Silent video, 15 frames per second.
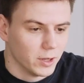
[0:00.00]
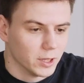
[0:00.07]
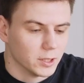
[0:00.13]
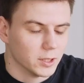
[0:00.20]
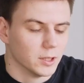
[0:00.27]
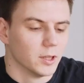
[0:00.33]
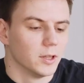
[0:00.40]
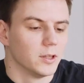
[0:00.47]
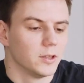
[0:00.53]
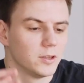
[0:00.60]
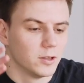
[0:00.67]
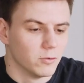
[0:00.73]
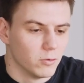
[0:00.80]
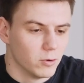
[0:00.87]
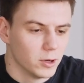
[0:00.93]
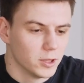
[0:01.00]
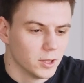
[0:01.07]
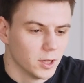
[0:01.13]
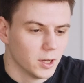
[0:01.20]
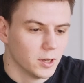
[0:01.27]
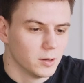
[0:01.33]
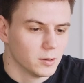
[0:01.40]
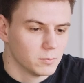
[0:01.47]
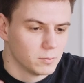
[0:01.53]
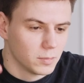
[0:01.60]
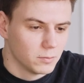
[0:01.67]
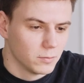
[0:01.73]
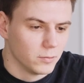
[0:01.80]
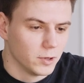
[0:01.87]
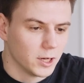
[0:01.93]
paid influencers opted to look the
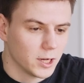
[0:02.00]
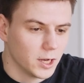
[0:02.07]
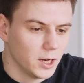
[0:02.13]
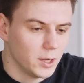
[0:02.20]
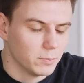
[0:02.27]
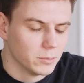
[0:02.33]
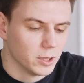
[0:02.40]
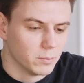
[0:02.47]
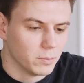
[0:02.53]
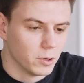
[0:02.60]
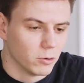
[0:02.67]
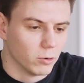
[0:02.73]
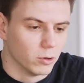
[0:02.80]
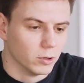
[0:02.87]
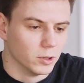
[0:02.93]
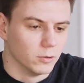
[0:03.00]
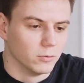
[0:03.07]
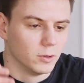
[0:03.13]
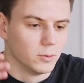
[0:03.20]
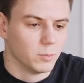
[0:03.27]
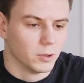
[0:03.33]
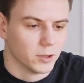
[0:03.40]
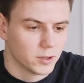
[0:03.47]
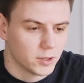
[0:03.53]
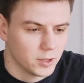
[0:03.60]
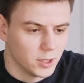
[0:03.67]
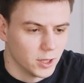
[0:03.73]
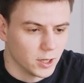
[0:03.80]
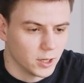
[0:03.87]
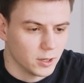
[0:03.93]
other way due to their greed and pursuit of easy
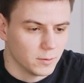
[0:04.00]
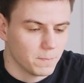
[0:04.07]
money,